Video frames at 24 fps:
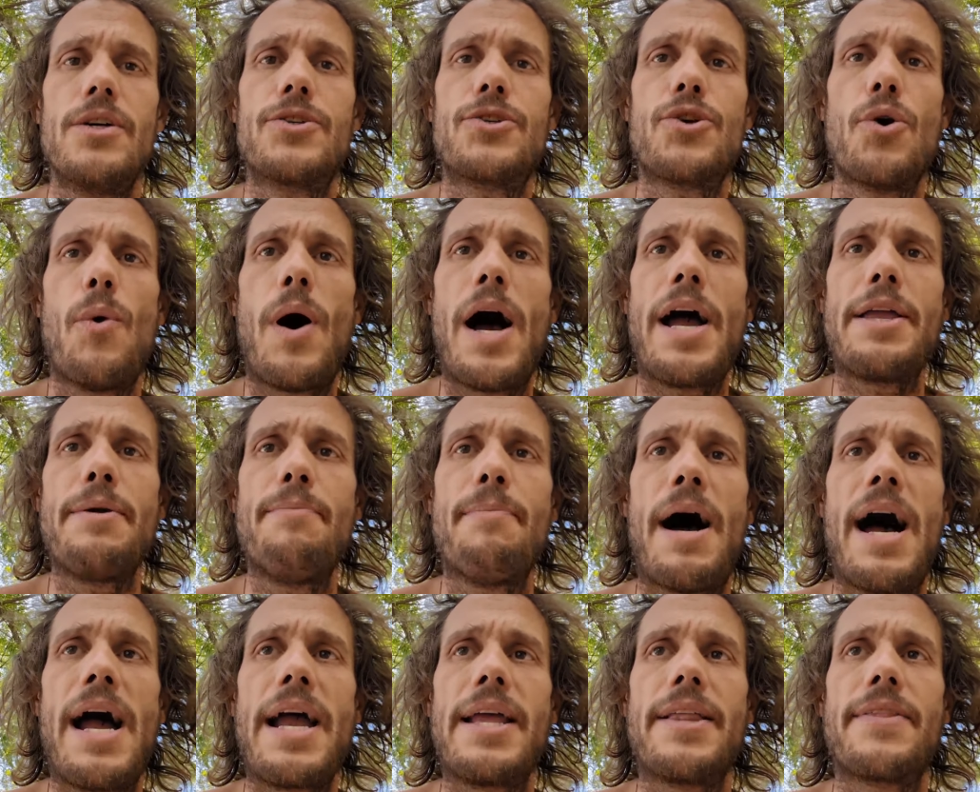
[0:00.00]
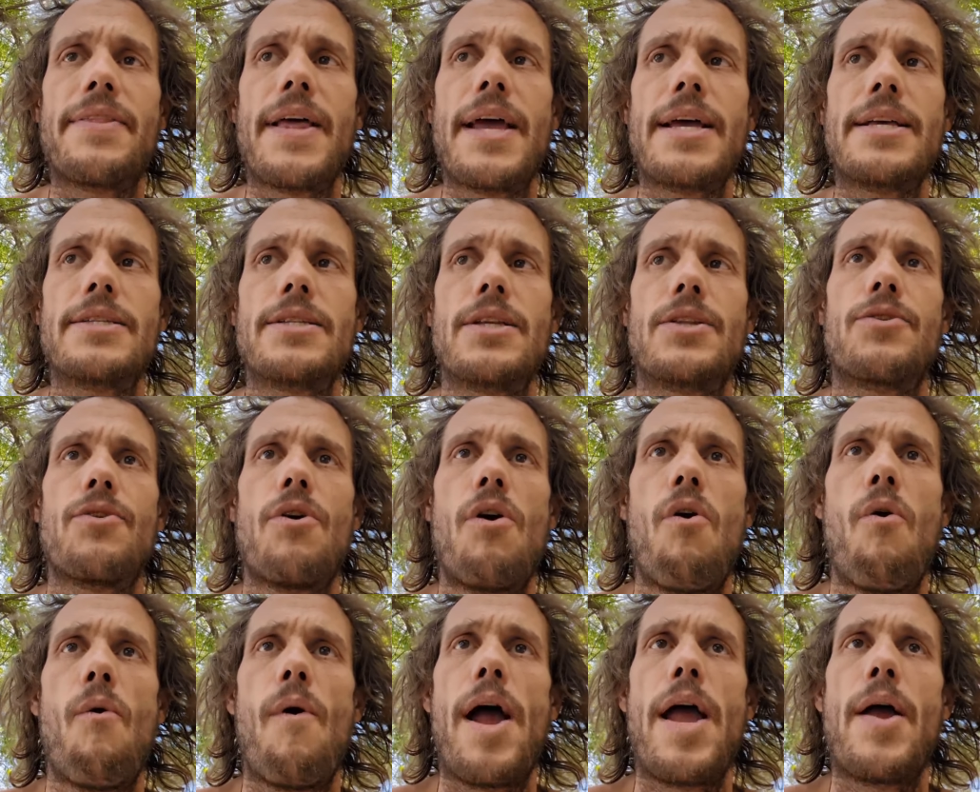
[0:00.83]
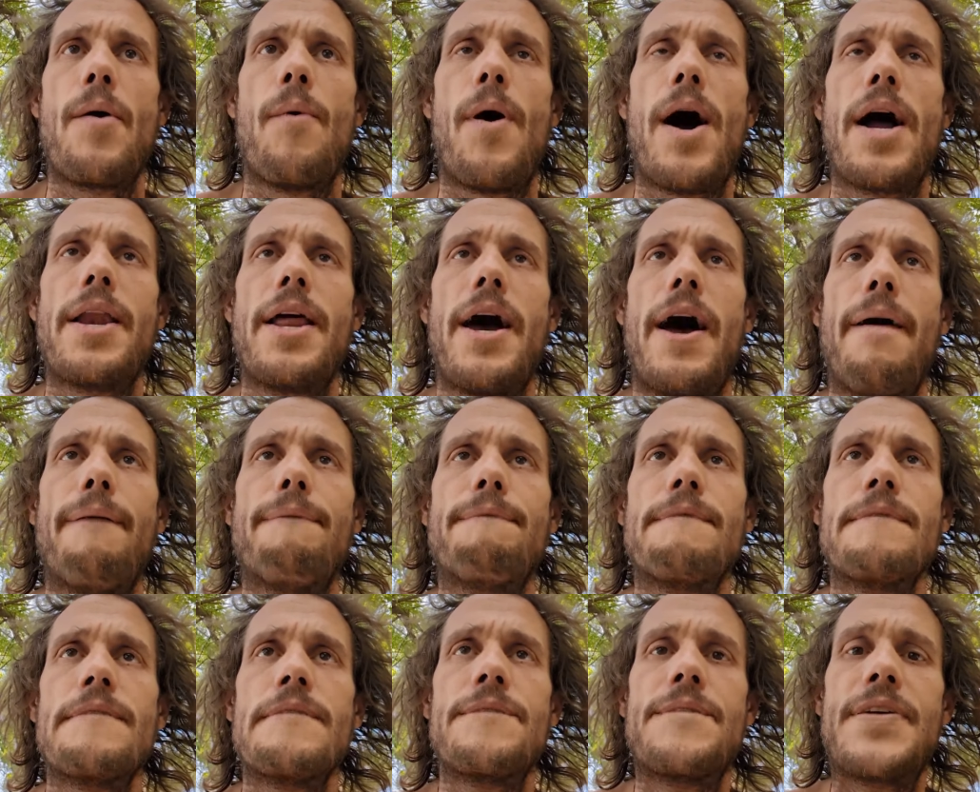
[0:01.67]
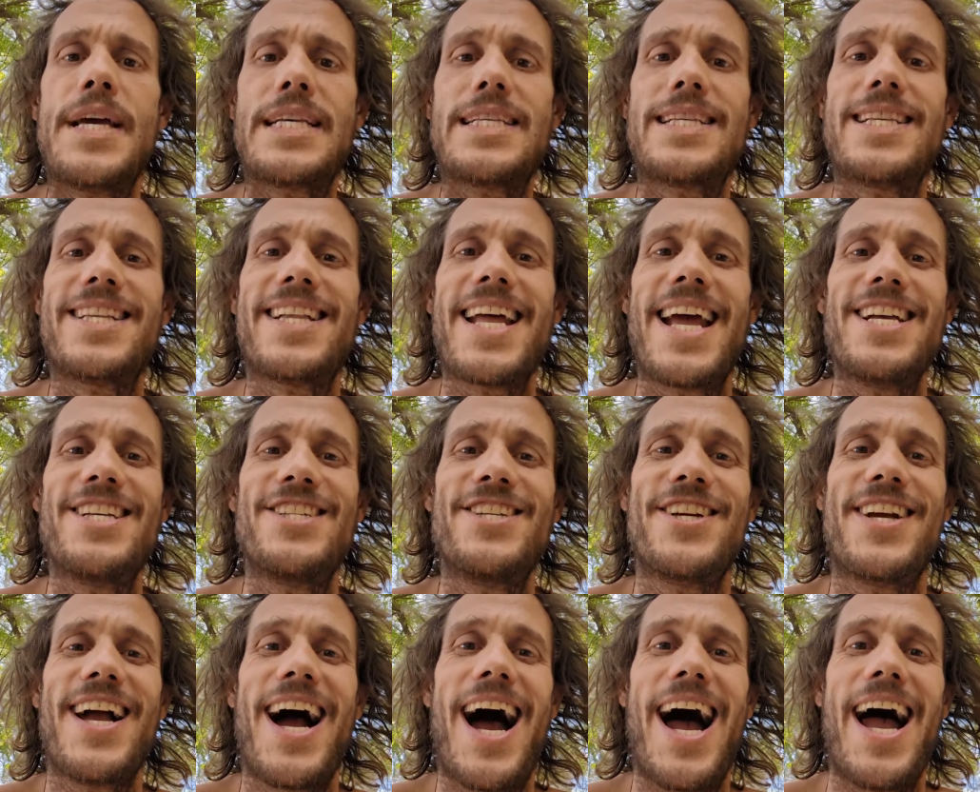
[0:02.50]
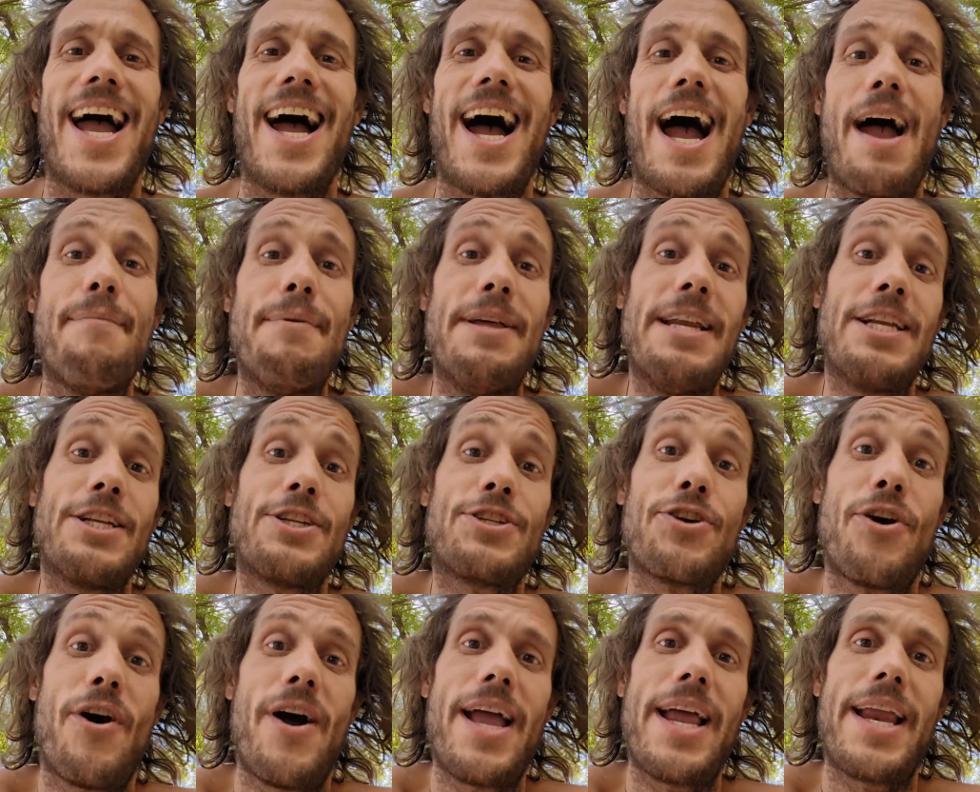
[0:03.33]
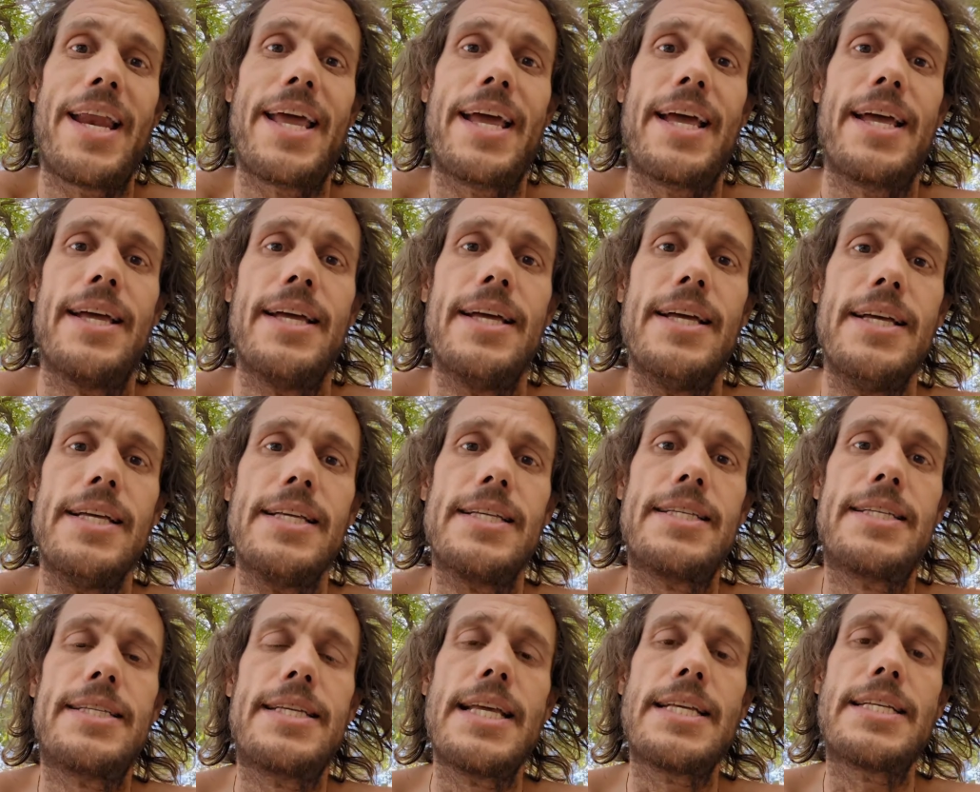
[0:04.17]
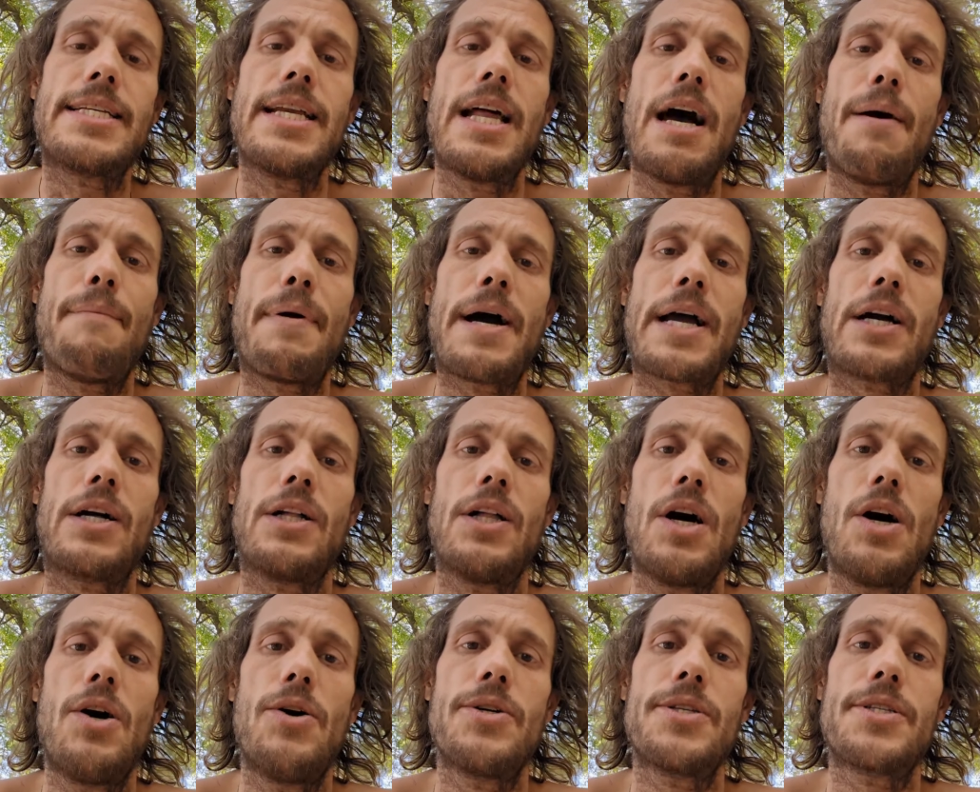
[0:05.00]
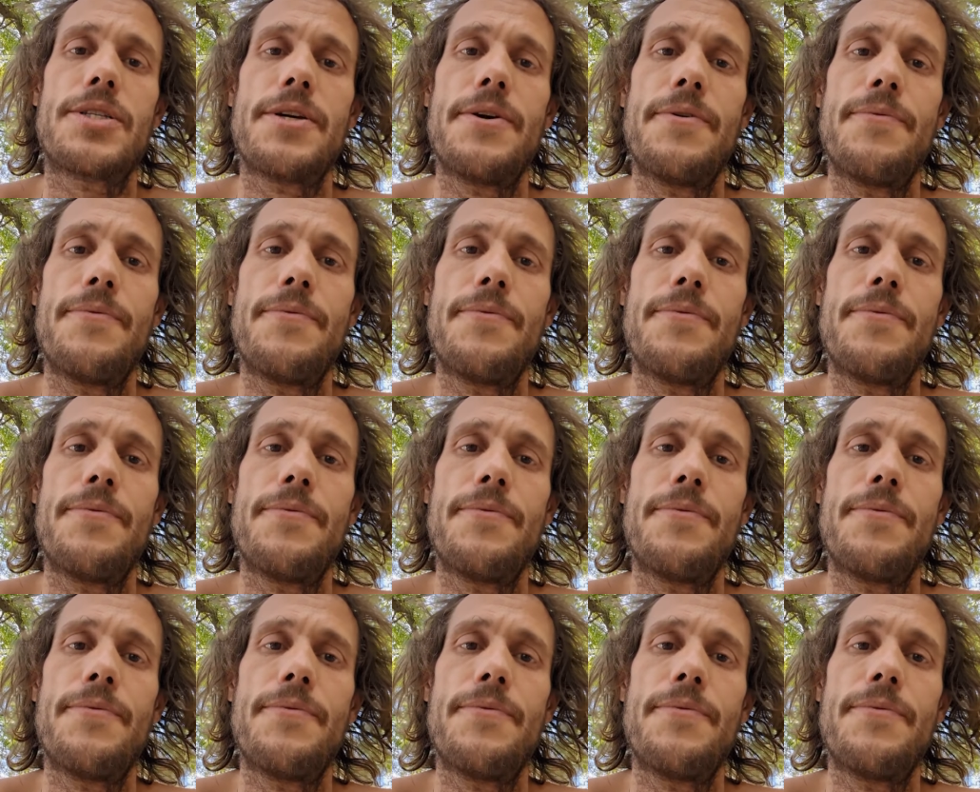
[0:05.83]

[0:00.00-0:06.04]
So why are you buying things to throw away? Why not fix the things you got? I've been enjoying it, stitching up my clothes.